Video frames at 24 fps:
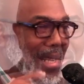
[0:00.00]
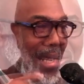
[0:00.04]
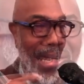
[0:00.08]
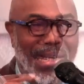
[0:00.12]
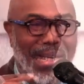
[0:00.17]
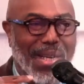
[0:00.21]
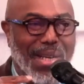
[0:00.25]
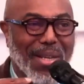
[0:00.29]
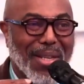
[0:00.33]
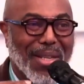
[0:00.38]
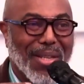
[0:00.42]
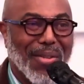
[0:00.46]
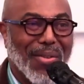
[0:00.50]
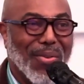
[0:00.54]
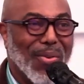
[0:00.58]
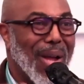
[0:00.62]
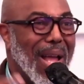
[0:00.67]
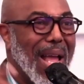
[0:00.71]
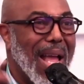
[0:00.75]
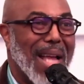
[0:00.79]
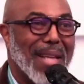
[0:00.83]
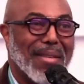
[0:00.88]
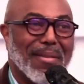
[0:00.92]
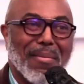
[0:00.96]
uh, you're gonna
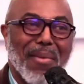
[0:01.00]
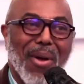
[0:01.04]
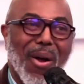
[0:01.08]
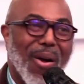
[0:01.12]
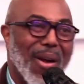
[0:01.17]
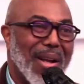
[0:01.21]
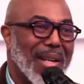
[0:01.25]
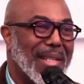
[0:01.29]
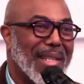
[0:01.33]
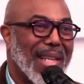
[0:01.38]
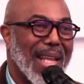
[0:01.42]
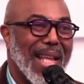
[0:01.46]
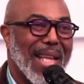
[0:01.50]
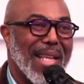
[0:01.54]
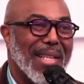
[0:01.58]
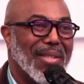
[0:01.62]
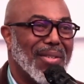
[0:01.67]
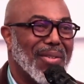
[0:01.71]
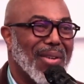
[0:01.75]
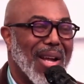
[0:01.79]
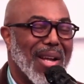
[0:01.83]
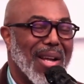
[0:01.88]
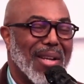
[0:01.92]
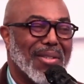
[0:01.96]
have some hard days. You're
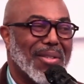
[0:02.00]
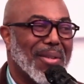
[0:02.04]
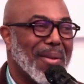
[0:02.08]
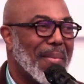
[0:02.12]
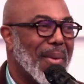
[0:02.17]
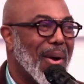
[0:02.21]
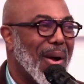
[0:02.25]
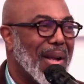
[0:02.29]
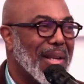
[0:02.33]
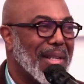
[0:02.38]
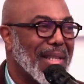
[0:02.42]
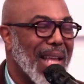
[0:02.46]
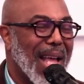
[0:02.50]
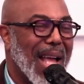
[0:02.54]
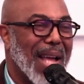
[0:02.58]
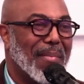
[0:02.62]
gonna have some hard time.